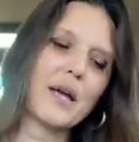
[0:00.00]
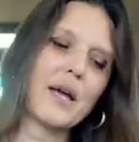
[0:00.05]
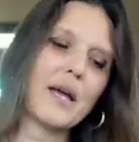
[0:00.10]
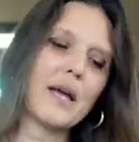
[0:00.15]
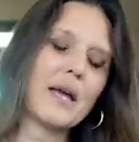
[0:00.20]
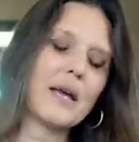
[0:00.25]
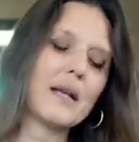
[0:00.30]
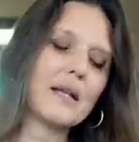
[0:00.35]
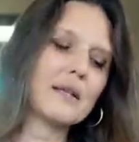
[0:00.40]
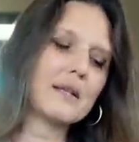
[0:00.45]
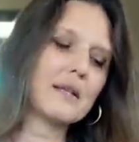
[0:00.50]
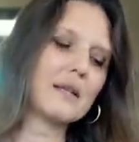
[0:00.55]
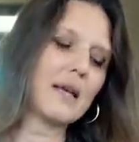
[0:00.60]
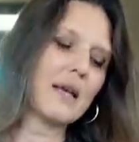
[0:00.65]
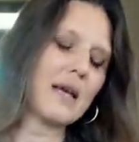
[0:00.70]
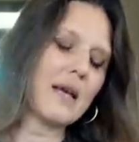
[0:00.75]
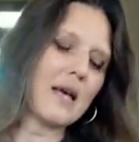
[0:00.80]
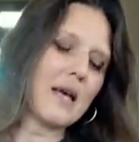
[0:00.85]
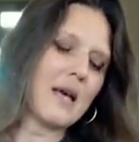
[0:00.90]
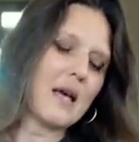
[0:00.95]
And
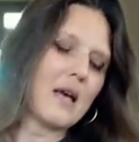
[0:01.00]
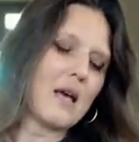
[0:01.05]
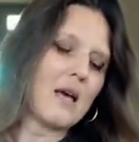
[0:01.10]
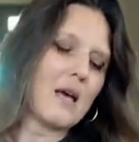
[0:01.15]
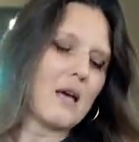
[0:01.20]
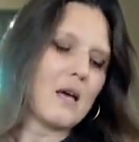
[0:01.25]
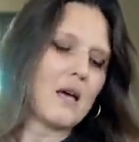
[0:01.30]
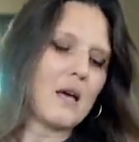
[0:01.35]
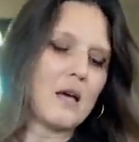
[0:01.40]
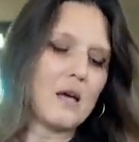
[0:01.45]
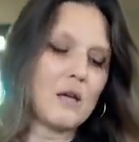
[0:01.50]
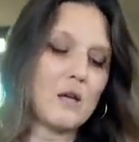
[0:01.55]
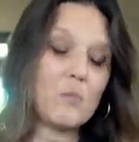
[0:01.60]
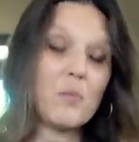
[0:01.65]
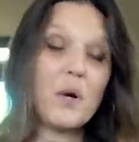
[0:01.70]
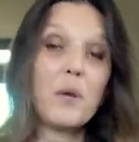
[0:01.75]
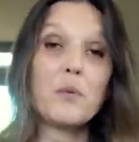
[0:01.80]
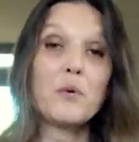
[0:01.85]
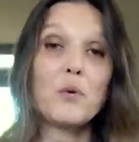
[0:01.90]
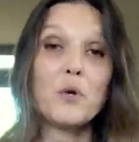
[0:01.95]
you
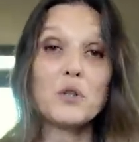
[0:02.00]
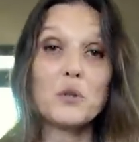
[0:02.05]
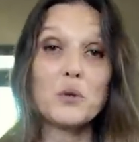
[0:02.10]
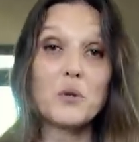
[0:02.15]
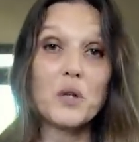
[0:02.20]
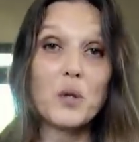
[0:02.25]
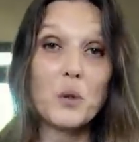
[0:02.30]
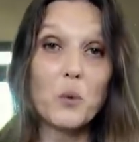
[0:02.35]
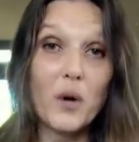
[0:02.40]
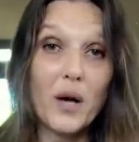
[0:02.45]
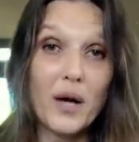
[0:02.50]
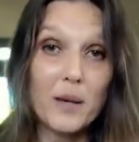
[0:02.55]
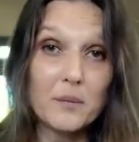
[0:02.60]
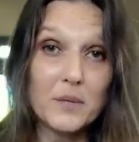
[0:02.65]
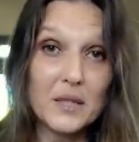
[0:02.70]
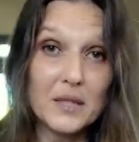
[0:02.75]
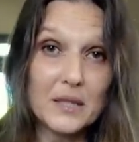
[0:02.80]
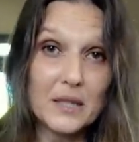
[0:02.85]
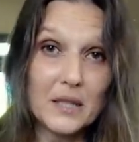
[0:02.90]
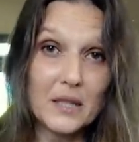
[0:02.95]
might be wondering why I'm
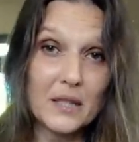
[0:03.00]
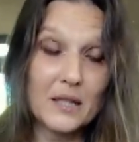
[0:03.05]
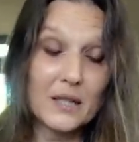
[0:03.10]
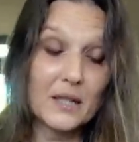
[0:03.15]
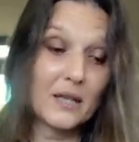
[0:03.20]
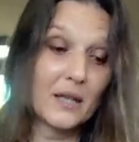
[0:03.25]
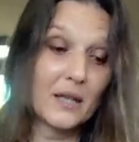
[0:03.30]
knitting